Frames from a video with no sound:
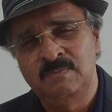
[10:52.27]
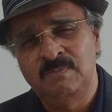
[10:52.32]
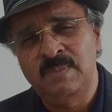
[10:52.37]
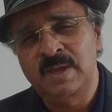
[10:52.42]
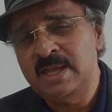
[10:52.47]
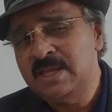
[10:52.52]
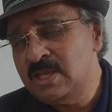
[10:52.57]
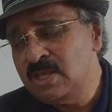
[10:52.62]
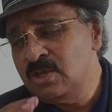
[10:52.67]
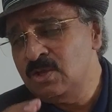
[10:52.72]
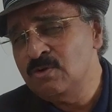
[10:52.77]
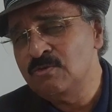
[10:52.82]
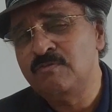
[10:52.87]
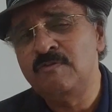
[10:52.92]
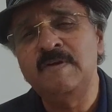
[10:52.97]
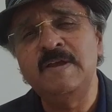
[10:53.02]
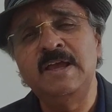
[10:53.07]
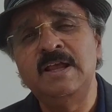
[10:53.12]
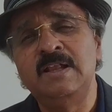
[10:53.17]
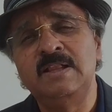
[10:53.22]
making you
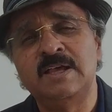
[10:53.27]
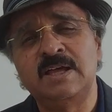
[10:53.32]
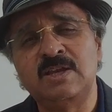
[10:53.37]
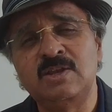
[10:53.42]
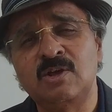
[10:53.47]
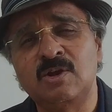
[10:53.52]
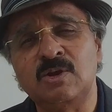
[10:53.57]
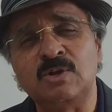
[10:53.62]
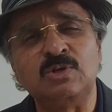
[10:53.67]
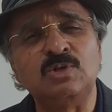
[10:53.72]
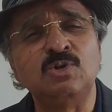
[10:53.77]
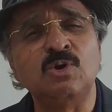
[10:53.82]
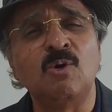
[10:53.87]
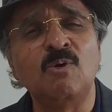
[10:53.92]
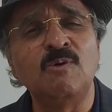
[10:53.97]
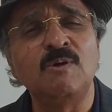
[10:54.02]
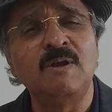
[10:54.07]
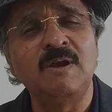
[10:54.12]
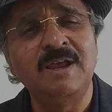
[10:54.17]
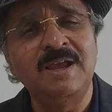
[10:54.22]
feel that you're a
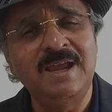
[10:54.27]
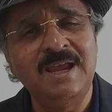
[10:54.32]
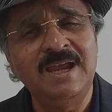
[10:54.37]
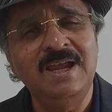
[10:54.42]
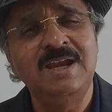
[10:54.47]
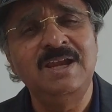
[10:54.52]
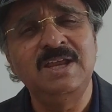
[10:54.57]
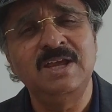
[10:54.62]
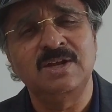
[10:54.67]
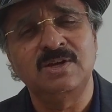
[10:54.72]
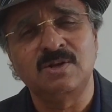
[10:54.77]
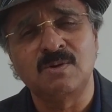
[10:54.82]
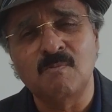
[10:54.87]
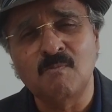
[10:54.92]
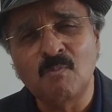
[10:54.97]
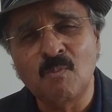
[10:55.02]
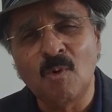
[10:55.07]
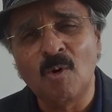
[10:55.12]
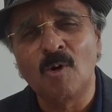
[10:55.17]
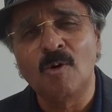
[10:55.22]
total idiot, a
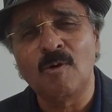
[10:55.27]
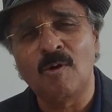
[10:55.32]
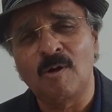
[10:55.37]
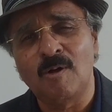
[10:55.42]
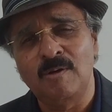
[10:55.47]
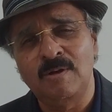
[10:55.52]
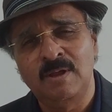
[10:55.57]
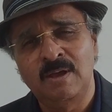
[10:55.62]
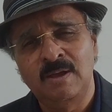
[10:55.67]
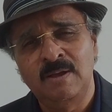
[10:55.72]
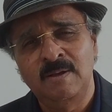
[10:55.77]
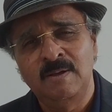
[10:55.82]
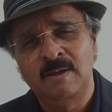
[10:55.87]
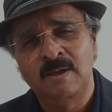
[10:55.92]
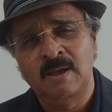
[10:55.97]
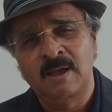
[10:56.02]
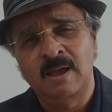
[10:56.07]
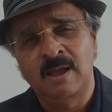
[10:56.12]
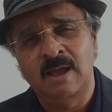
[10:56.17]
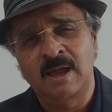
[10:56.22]
moron,
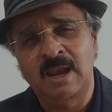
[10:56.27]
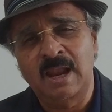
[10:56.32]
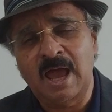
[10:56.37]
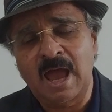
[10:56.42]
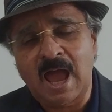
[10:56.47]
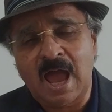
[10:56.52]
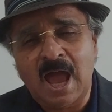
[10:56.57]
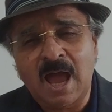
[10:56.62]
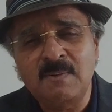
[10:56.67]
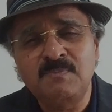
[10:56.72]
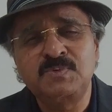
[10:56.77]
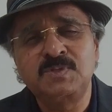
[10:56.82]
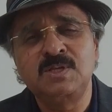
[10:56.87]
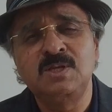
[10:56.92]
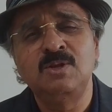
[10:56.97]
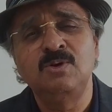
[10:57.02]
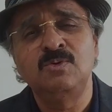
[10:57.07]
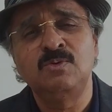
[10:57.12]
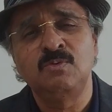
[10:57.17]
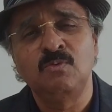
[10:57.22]
an
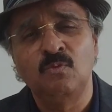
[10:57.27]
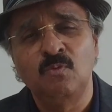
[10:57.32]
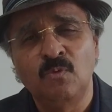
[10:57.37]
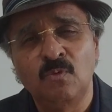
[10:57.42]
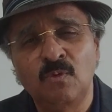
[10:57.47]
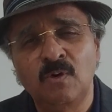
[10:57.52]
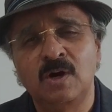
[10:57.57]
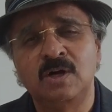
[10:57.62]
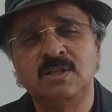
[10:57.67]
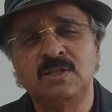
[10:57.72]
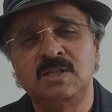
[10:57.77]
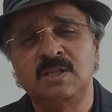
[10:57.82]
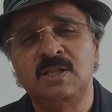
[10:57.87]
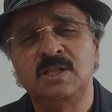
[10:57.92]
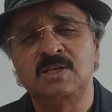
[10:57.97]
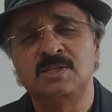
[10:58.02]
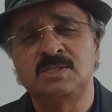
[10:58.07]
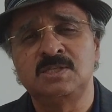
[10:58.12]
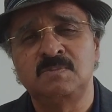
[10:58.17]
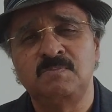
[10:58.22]
absolute
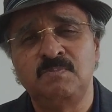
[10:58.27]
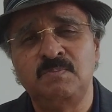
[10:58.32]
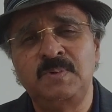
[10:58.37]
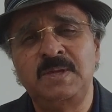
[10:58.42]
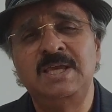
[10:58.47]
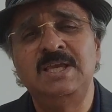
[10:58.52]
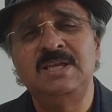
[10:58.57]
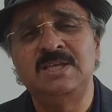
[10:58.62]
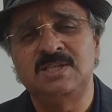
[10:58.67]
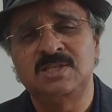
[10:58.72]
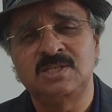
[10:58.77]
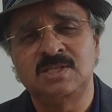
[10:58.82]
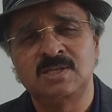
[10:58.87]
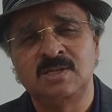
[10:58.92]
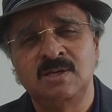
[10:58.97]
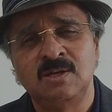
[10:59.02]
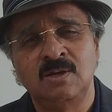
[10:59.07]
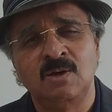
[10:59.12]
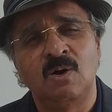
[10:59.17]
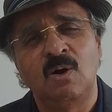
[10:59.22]
worthless
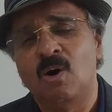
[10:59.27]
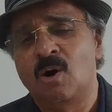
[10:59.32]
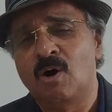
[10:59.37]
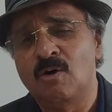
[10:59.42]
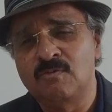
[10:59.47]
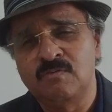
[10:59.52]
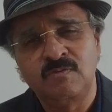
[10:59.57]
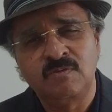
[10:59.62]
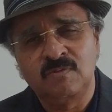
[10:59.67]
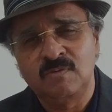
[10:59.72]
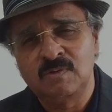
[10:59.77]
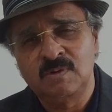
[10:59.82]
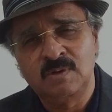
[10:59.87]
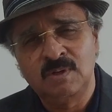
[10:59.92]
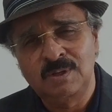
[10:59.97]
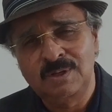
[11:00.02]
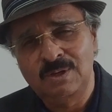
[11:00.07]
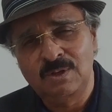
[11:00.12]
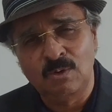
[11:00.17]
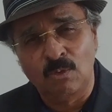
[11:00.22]
piece of,
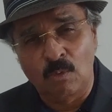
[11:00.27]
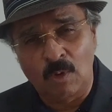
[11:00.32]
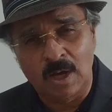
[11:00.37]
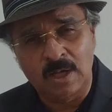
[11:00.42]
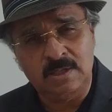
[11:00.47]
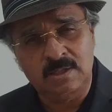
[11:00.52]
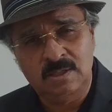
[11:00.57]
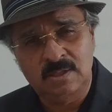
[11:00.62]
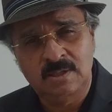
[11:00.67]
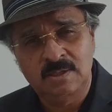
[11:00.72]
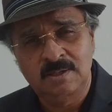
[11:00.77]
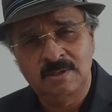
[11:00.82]
you know what?